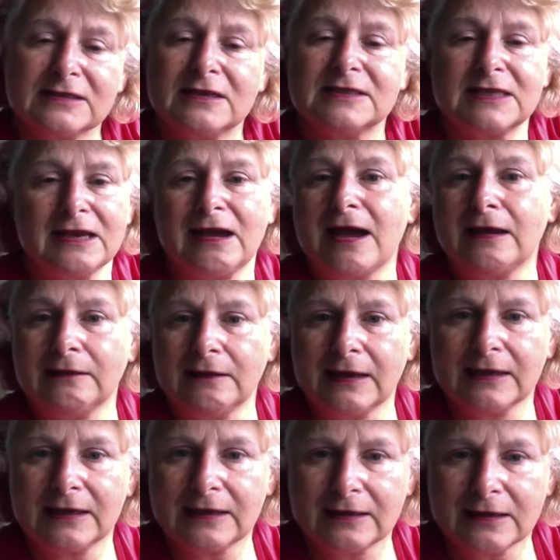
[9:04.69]
I was,
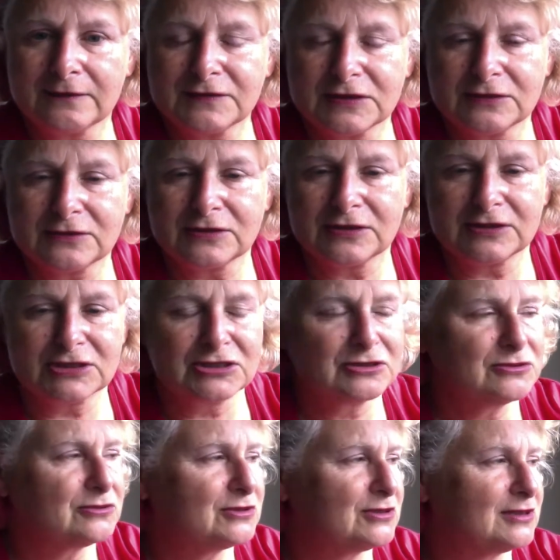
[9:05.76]
unlucky enough to
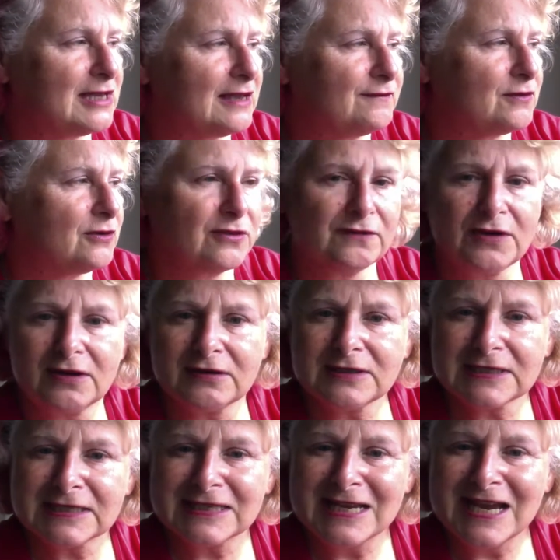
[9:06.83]
have got the
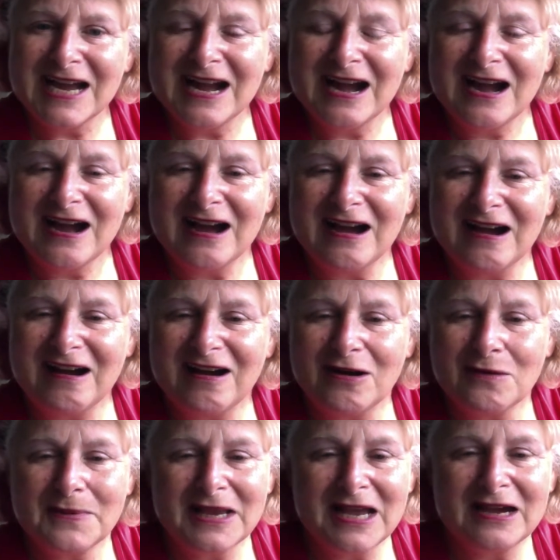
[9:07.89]
virus, I'll
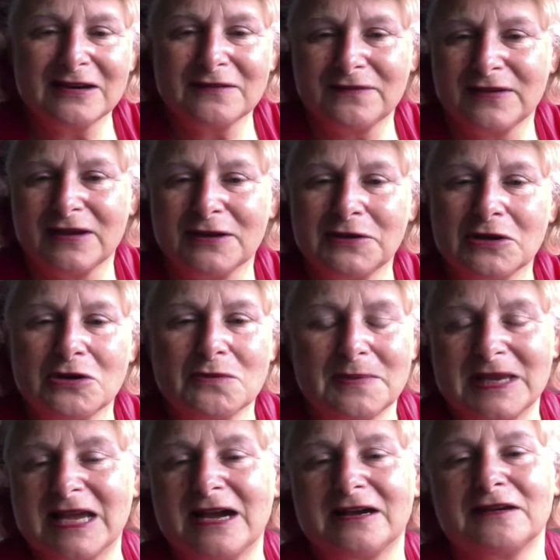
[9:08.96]
be out of here. I know I'll be
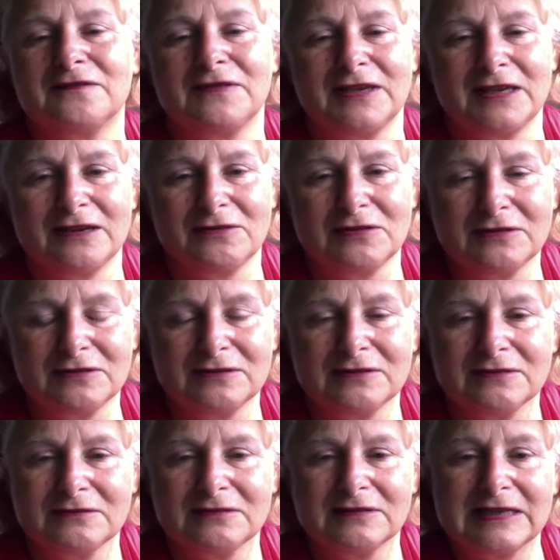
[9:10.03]
out of here in
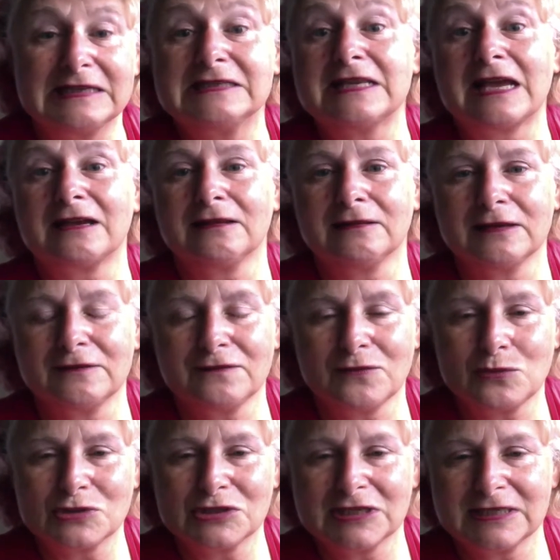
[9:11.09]
exactly
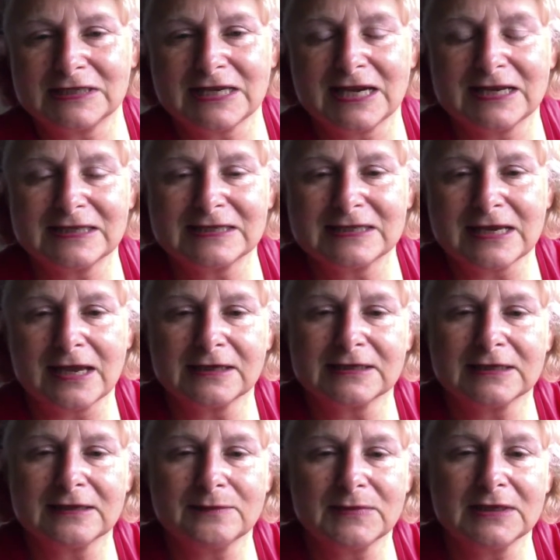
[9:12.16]
14 days down to
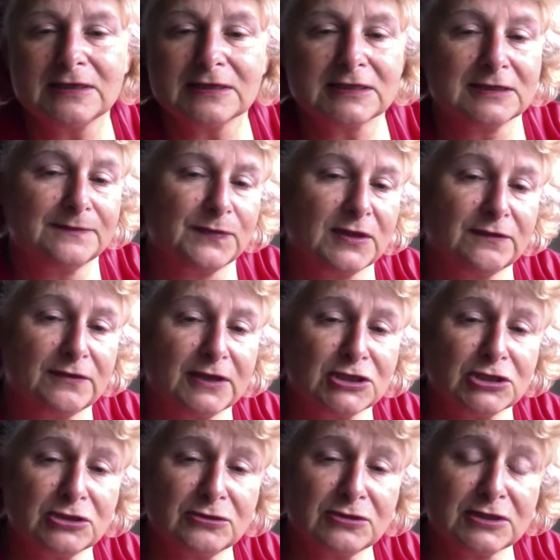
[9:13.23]
the minute if I
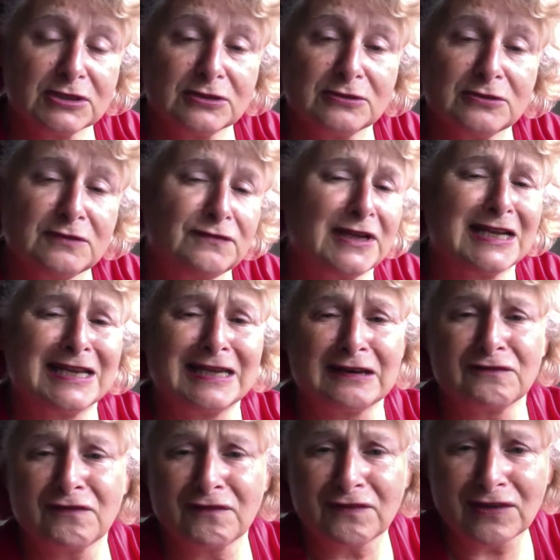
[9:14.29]
choose to. If I can get a
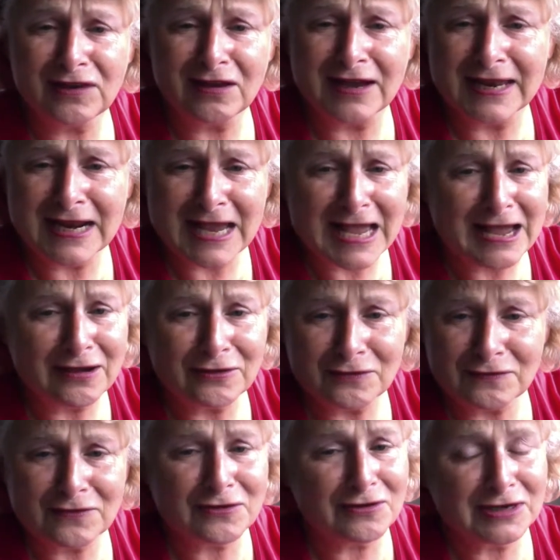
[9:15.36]
flight out of
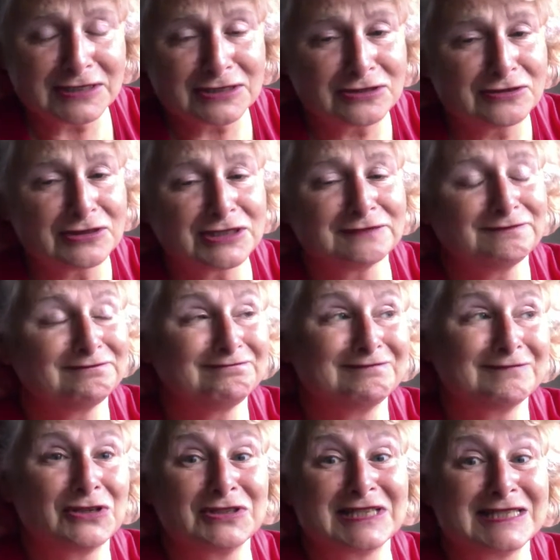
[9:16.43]
Christchurch
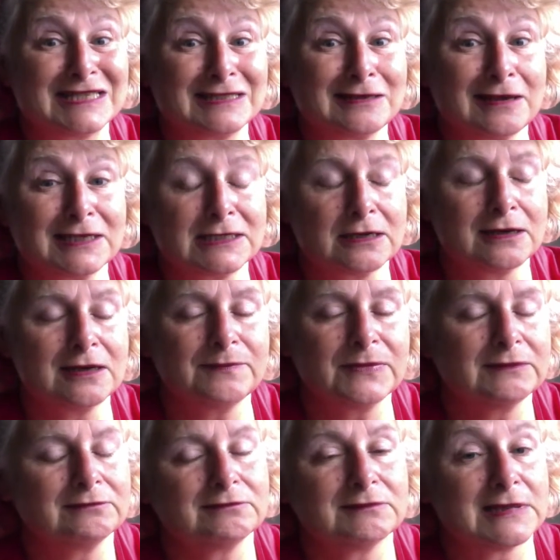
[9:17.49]
because it's the night time,
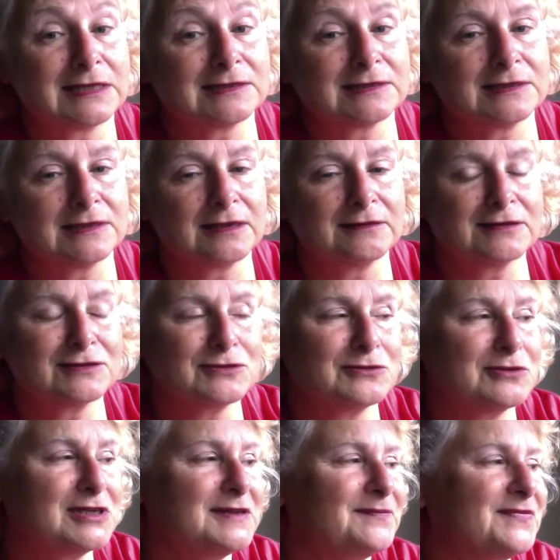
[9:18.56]
that's another story.